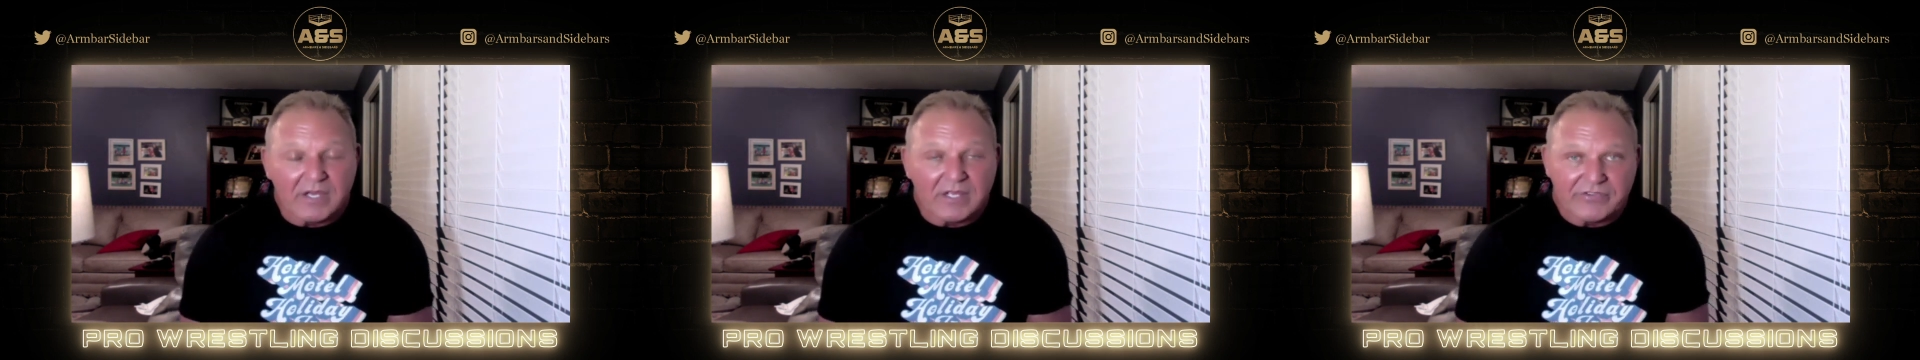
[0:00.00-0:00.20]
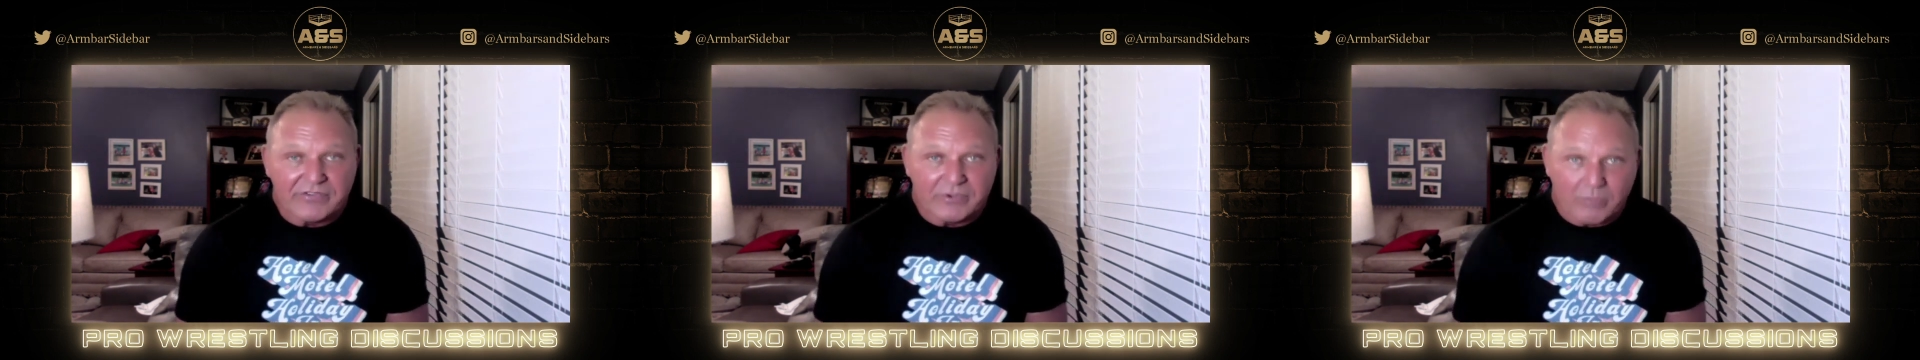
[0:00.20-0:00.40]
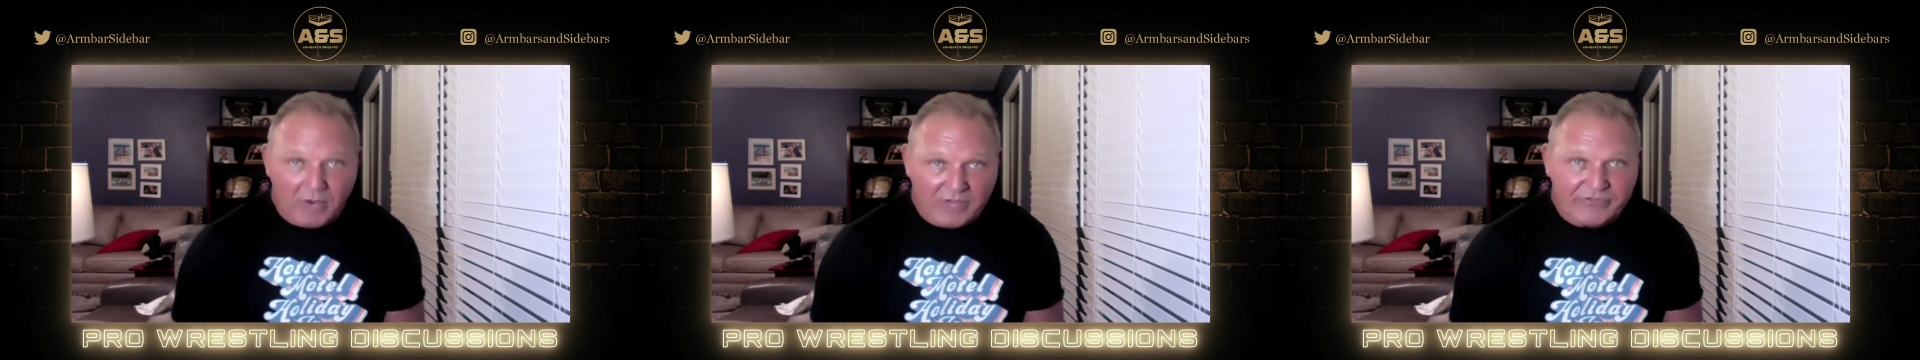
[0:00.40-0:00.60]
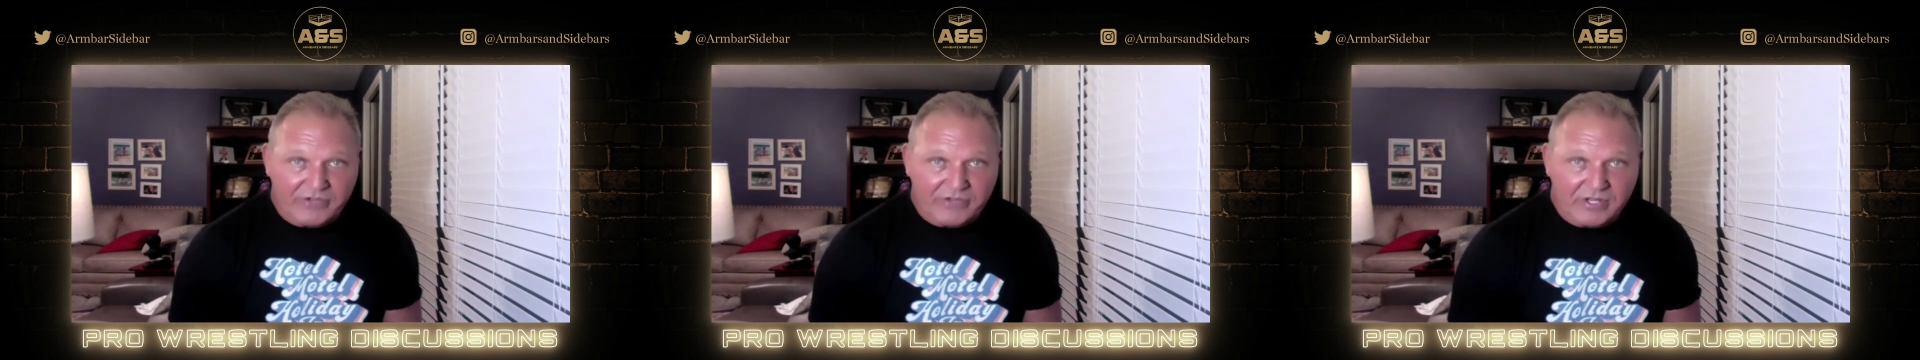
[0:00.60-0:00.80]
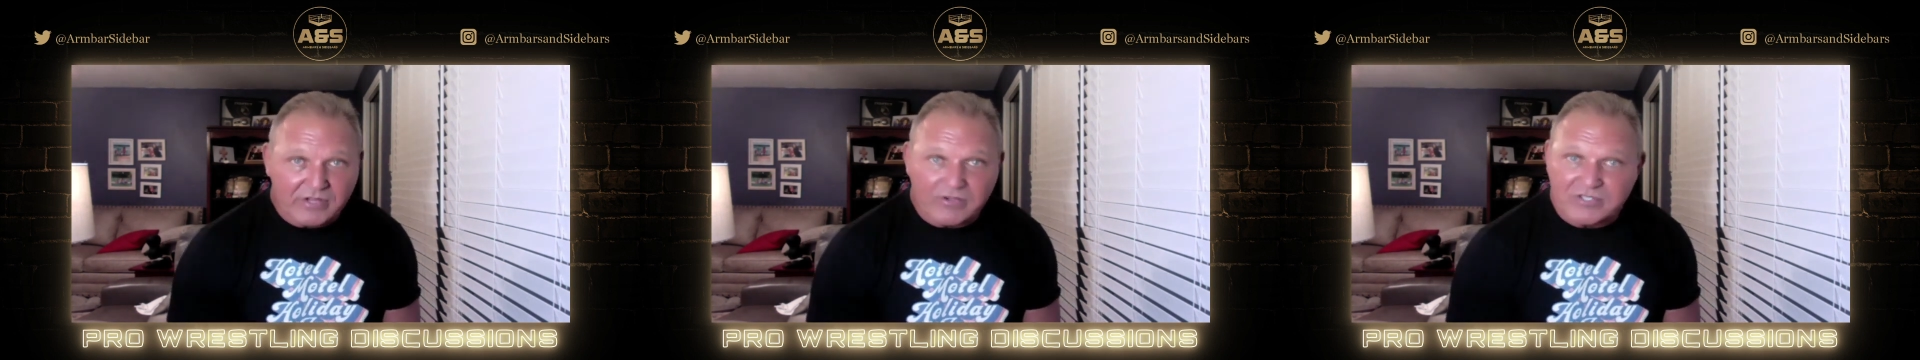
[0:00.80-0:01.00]
He said,
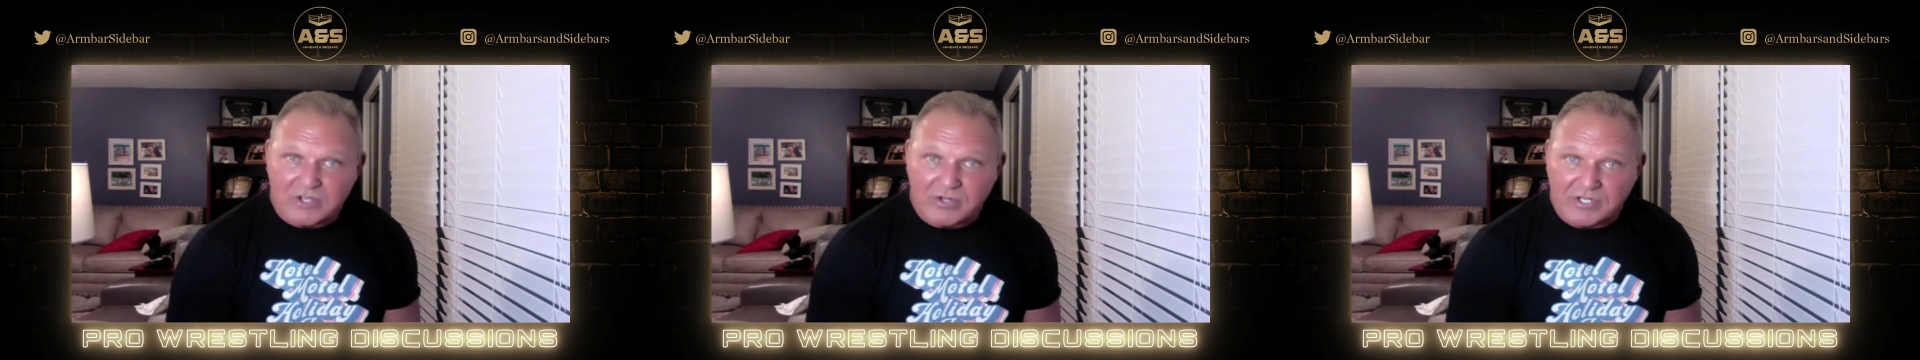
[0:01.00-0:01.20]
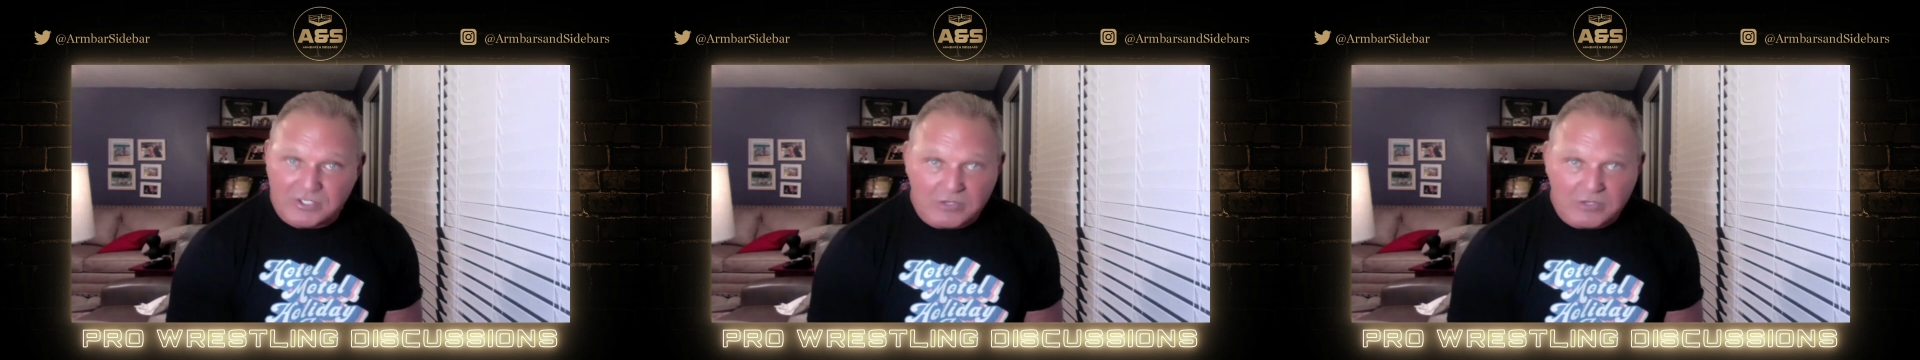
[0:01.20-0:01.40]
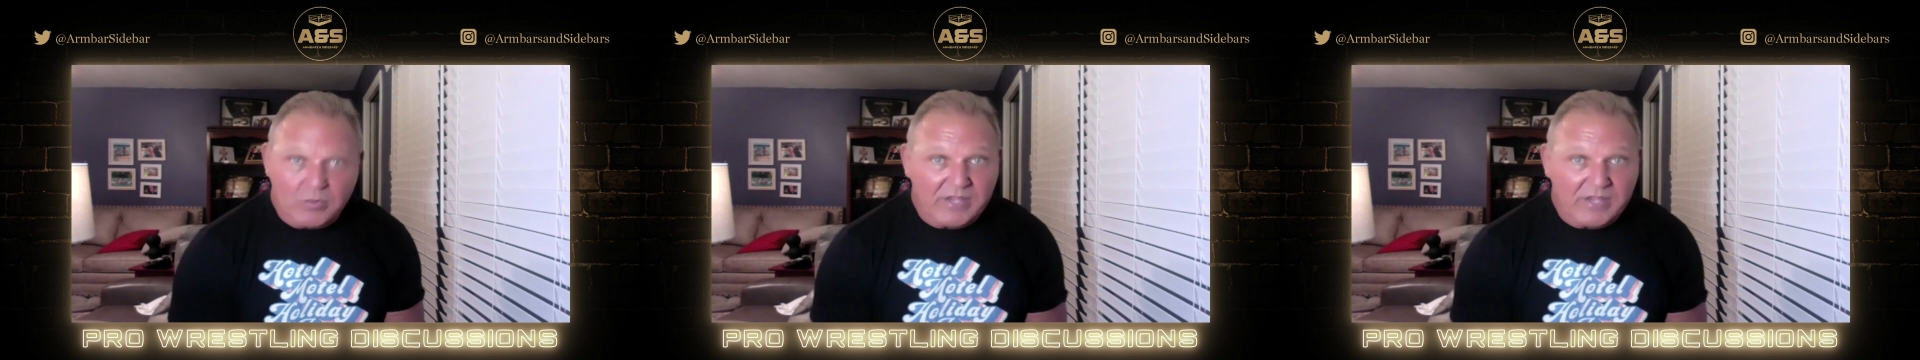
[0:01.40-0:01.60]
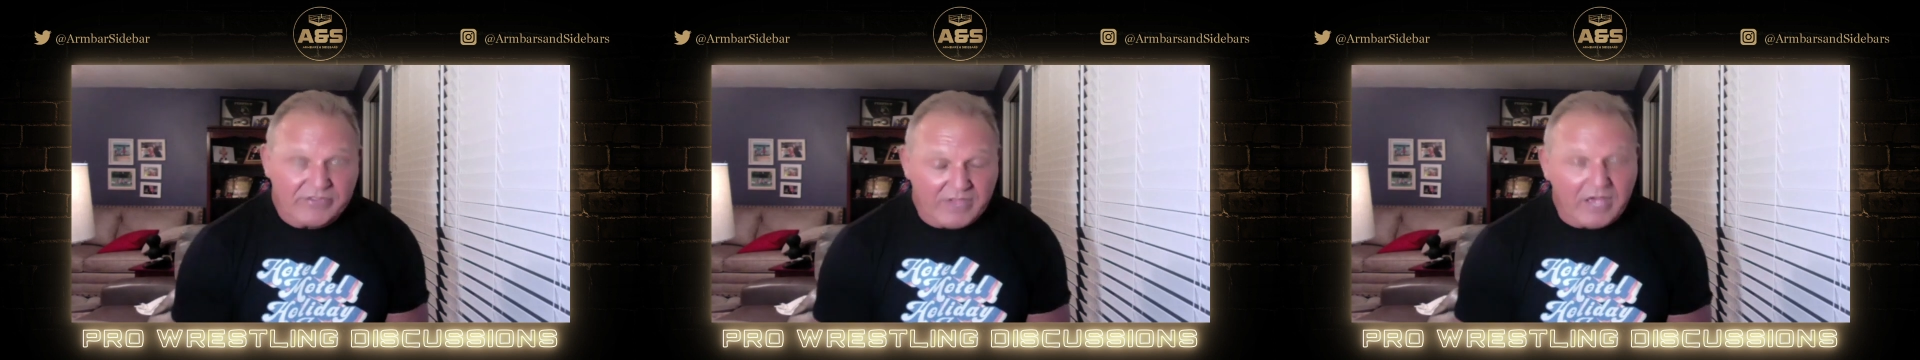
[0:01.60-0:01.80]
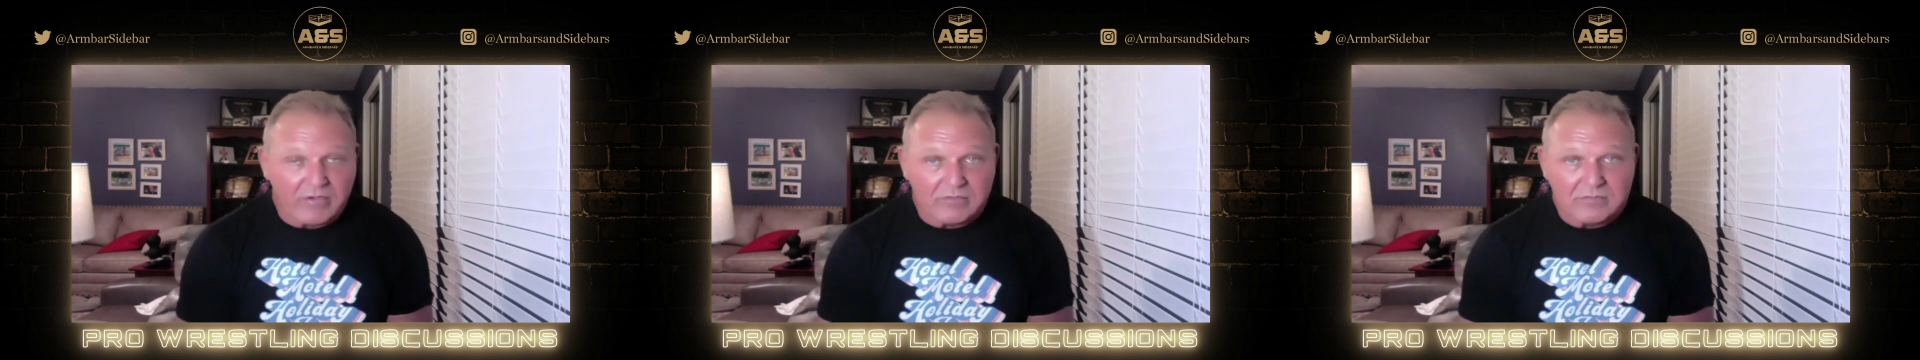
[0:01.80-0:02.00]
wrestling, there's only two ways
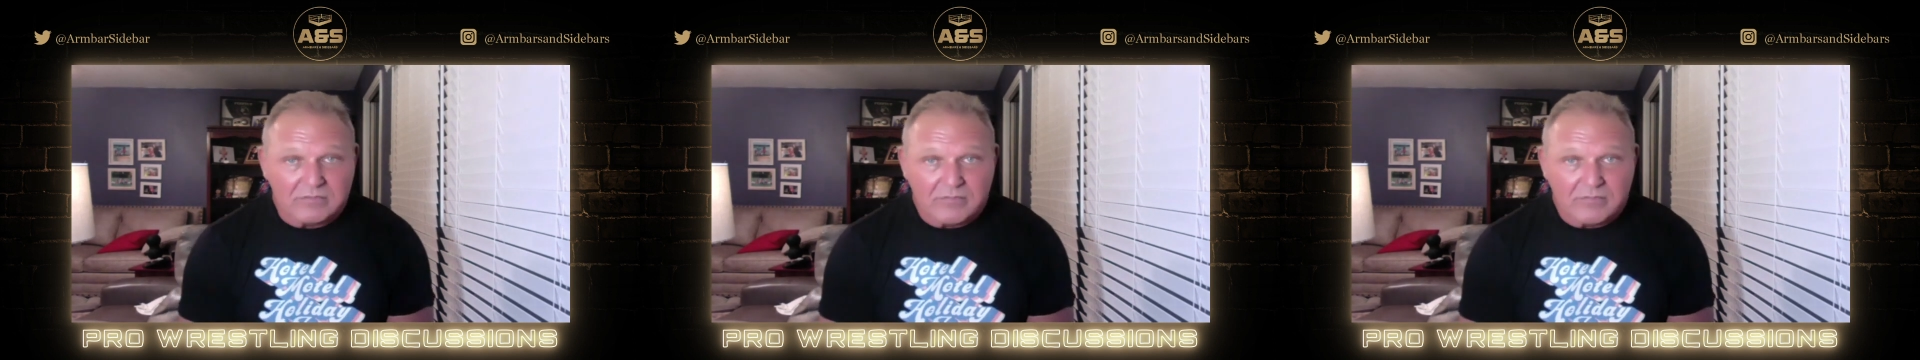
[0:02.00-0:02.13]
out.